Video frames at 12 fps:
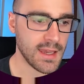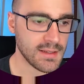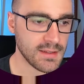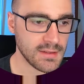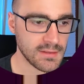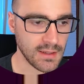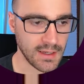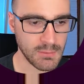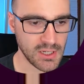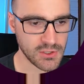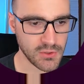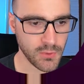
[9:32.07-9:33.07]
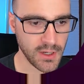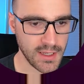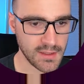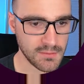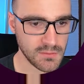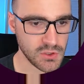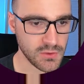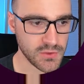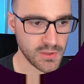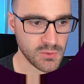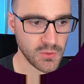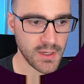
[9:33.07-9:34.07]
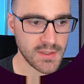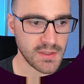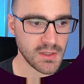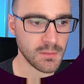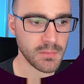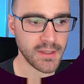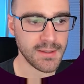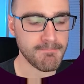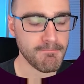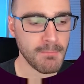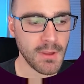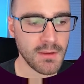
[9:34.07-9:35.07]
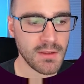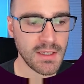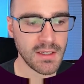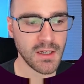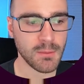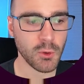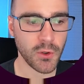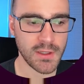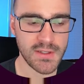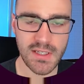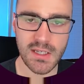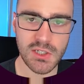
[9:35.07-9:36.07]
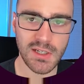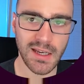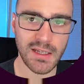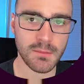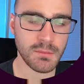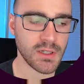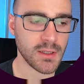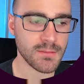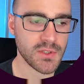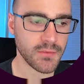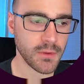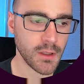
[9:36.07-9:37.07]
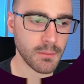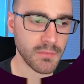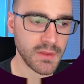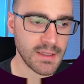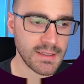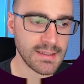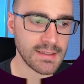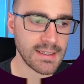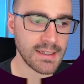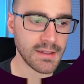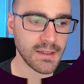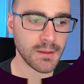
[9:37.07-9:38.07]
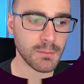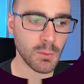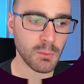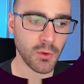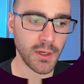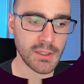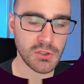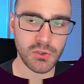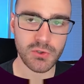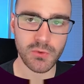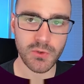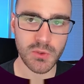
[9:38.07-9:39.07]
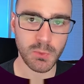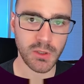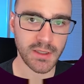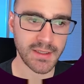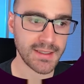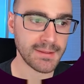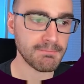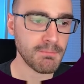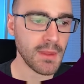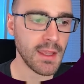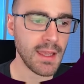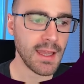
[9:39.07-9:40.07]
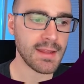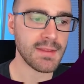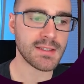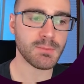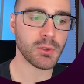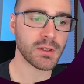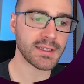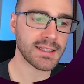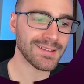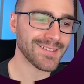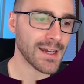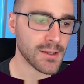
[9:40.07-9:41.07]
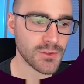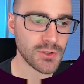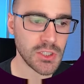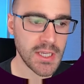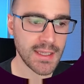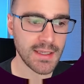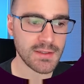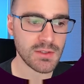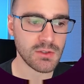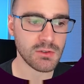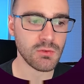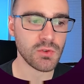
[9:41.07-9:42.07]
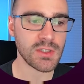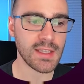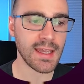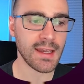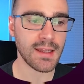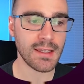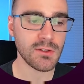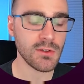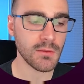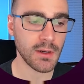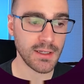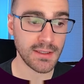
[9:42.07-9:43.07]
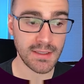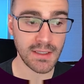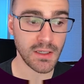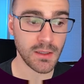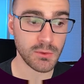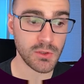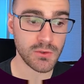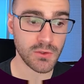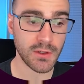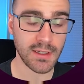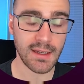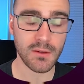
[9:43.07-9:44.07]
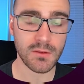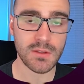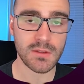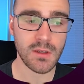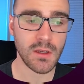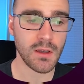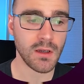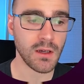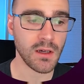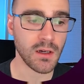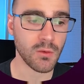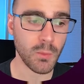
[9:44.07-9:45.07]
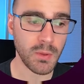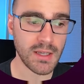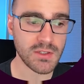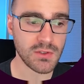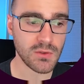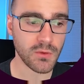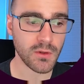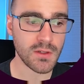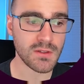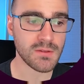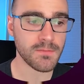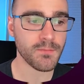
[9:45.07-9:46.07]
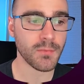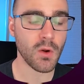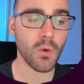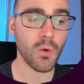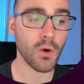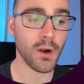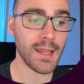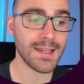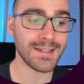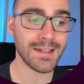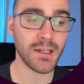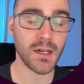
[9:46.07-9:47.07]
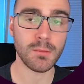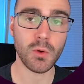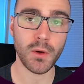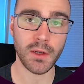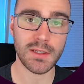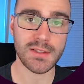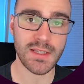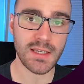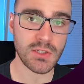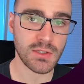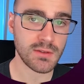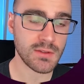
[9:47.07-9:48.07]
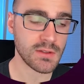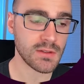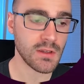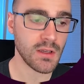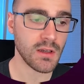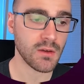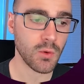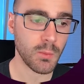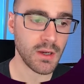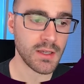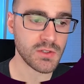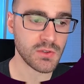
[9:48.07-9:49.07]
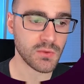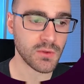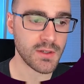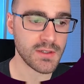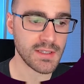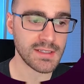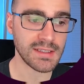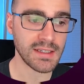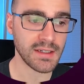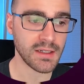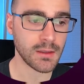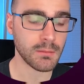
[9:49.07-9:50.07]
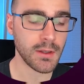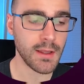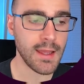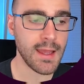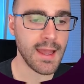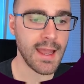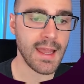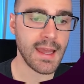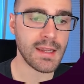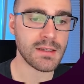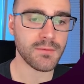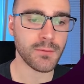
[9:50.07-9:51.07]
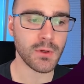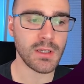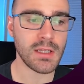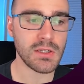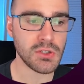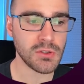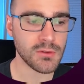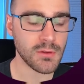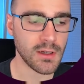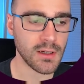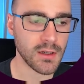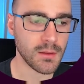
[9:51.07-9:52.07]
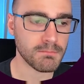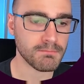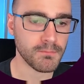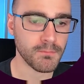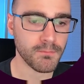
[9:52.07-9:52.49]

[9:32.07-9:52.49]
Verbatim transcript: and I'm not sure why it shows up twice here, but the GitHub organization item comes from the GitHub branch source plugin, and this plugin allows Jenkins to scan a, a GitHub user accounts uh, repositories or a GitHub organizations repositories in GitHub, and for each um,